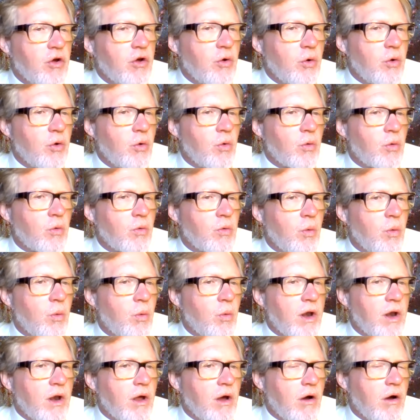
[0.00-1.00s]
who
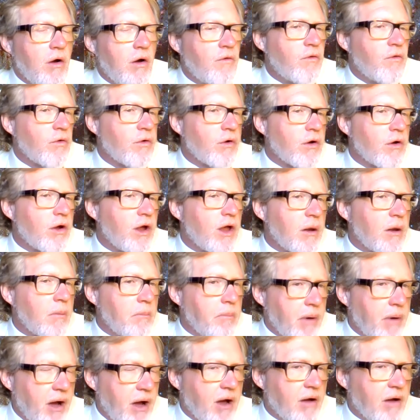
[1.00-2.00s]
went over and
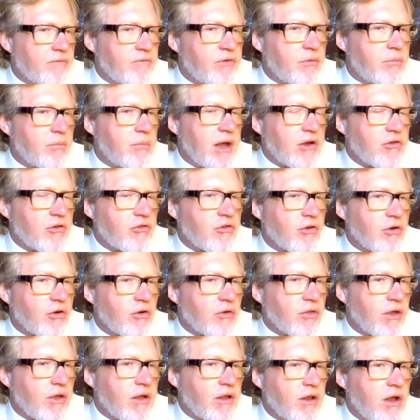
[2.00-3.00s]
above to make
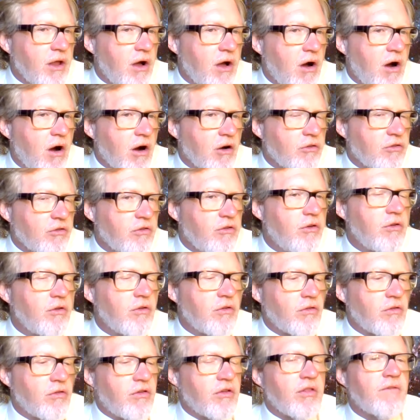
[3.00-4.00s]
sure that our
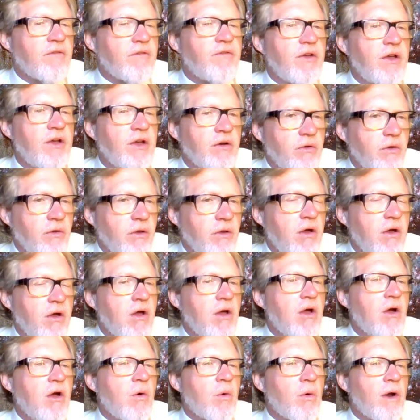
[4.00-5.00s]
students in the field
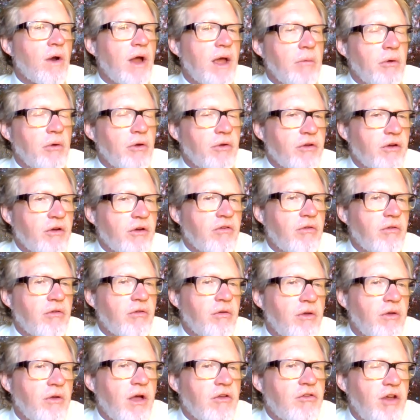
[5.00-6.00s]
were able to
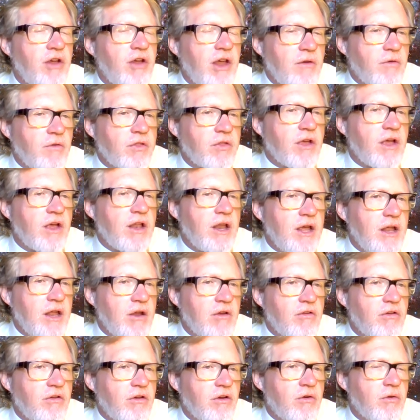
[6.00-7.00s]
achieve what they
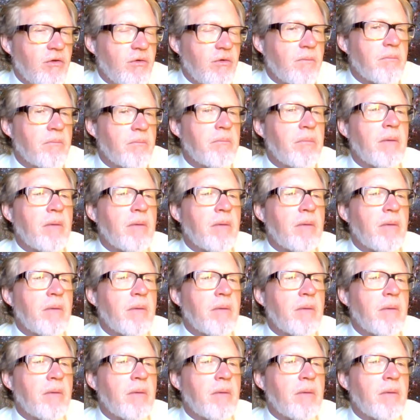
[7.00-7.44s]
needed to,